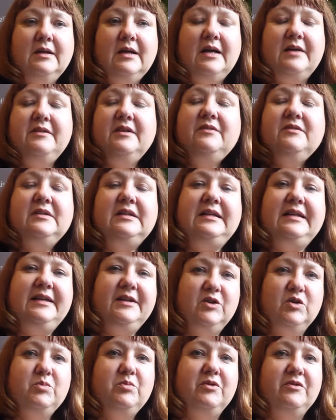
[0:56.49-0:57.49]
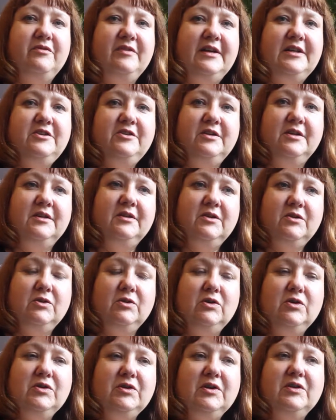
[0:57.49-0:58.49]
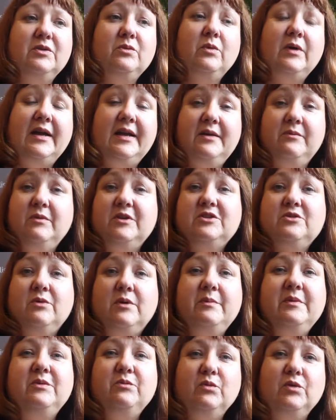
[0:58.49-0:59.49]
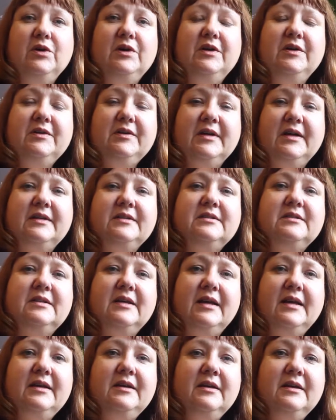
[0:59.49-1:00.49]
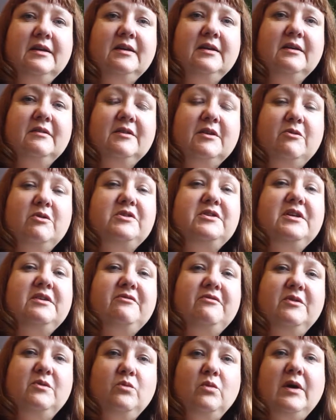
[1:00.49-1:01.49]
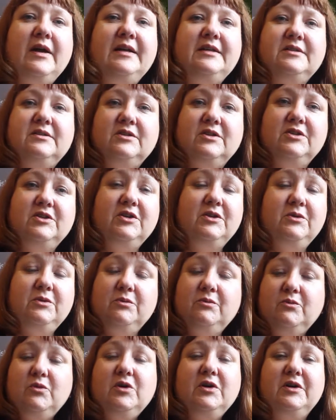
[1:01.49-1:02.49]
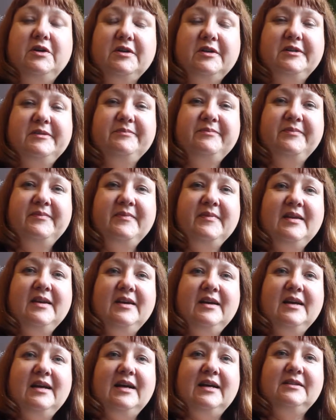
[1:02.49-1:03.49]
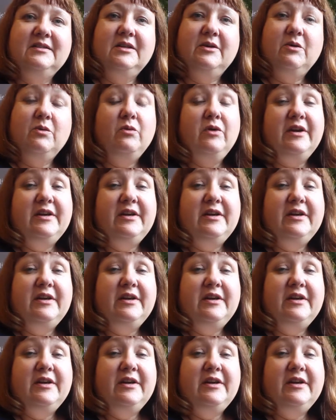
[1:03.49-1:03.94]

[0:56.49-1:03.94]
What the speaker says: I think the legal profession could look at the way in which women work and say there are different ways to do work and there are